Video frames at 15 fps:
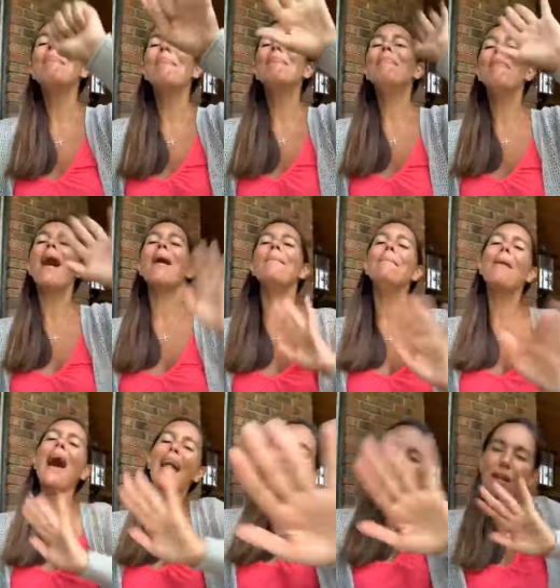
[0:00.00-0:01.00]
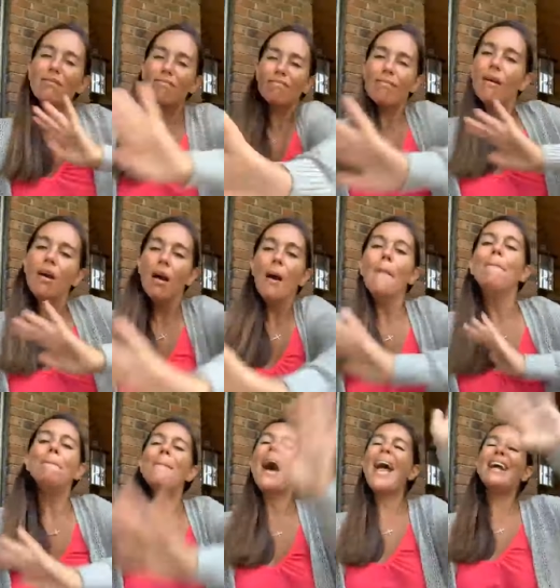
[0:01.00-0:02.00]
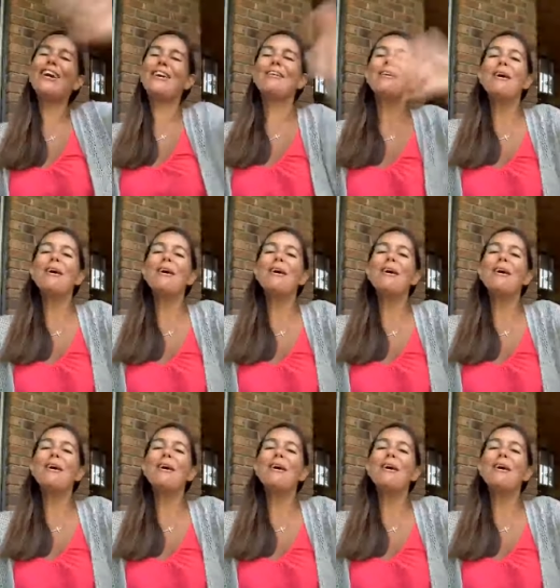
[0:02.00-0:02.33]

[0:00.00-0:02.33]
Michael, Mike, Mike,